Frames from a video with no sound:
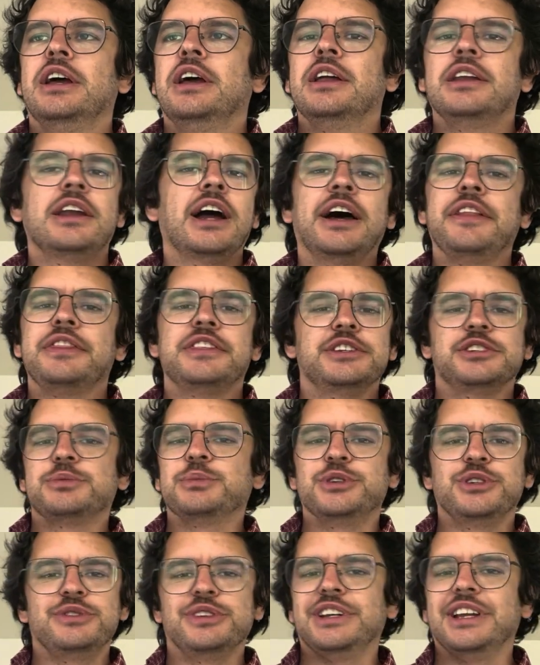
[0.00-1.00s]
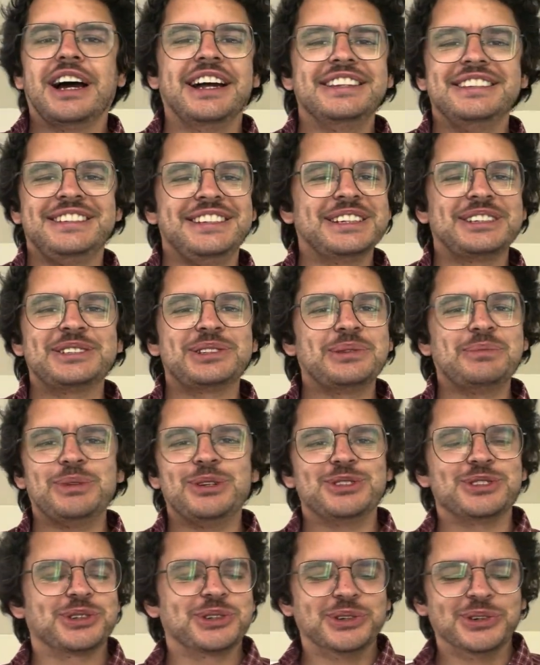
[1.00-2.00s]
Not this movie, not Dix the
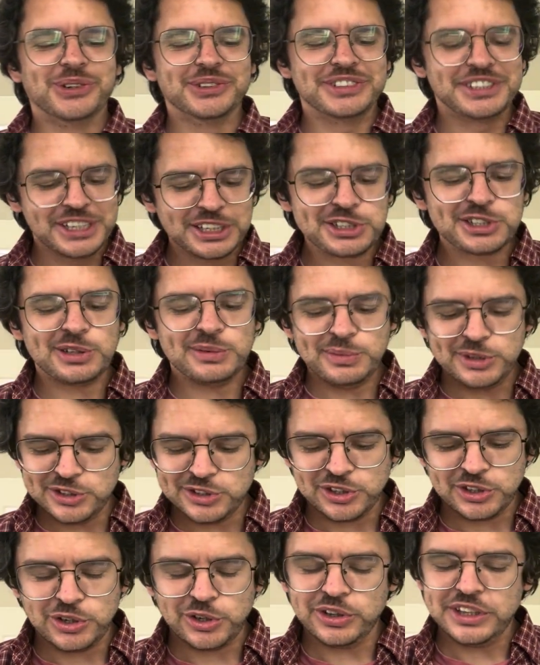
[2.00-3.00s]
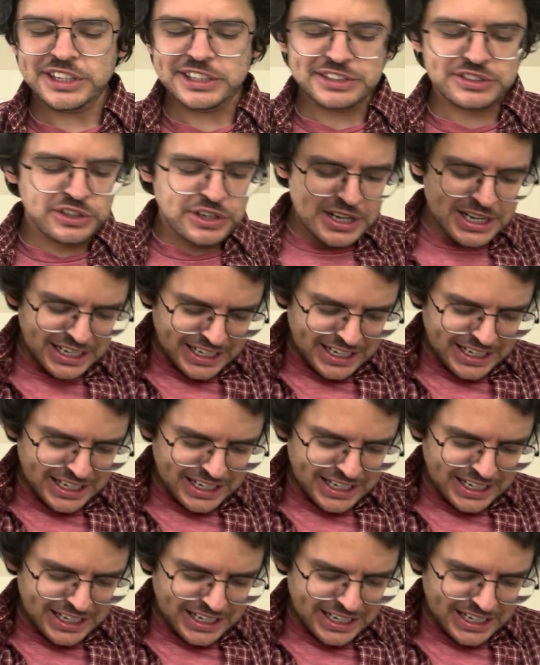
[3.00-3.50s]
Musical. Dix the Musical is